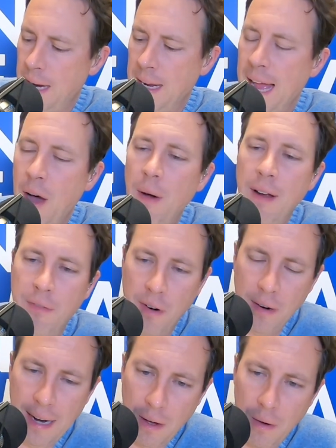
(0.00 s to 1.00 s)
Right.
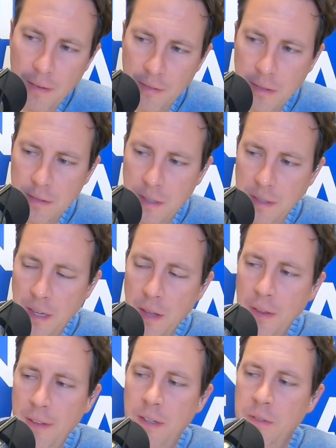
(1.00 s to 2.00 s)
however, like however, then
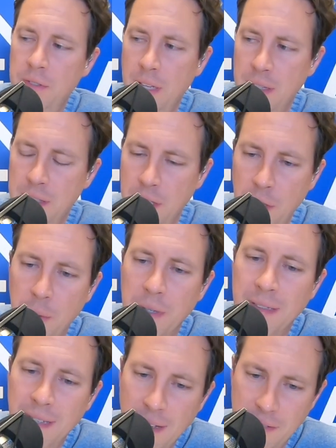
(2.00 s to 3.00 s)
the other thing you said is that you
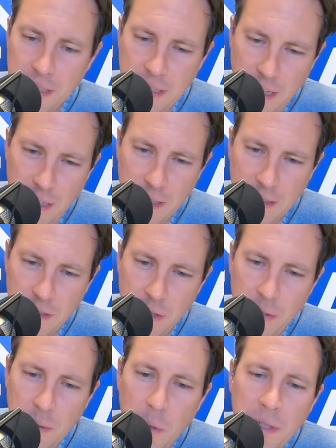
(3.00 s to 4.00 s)
were devastated.
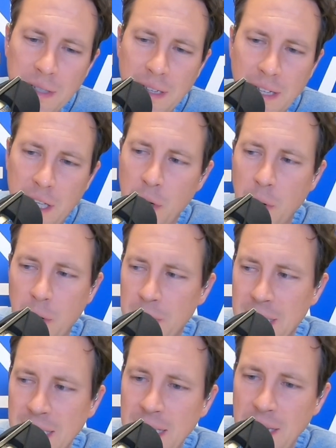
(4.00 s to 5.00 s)
So it wasn't like you were
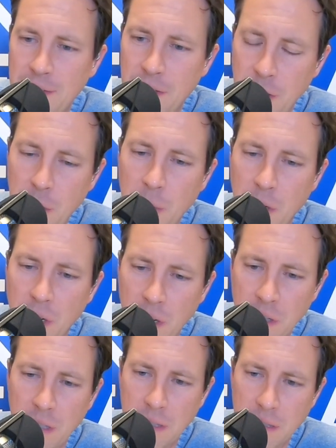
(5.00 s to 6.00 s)
relieved. Yeah. You were
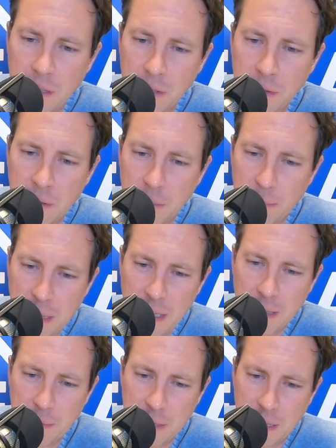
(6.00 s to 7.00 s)
hurt. You were
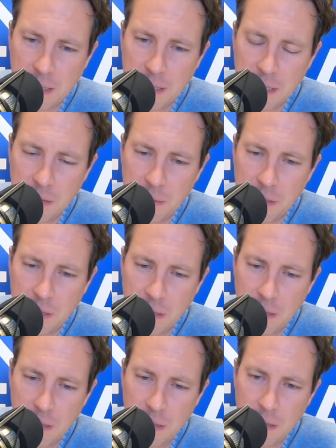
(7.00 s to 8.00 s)
bummed because this oh. was.
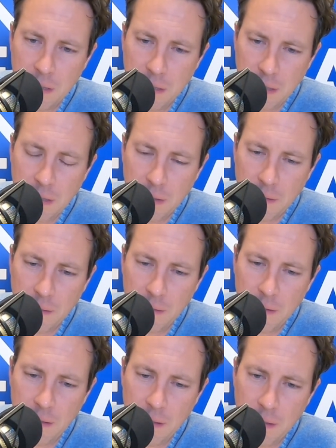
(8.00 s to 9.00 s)
Yeah.
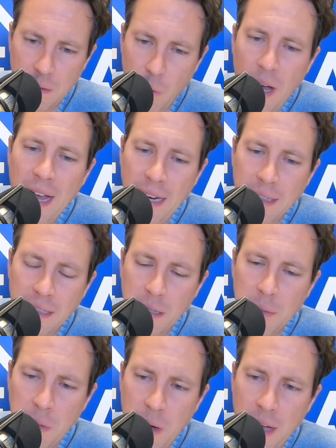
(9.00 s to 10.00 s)
Yeah. Why?
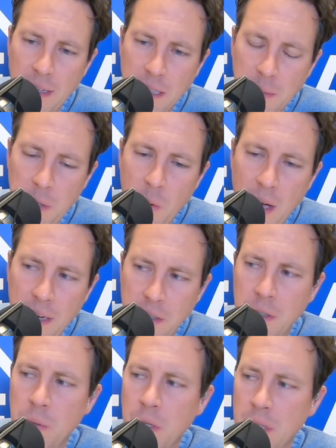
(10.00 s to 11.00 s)
Tell yeah. me why. Tell me why
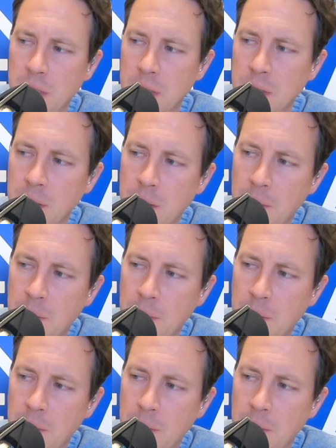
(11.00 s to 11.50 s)
in your words.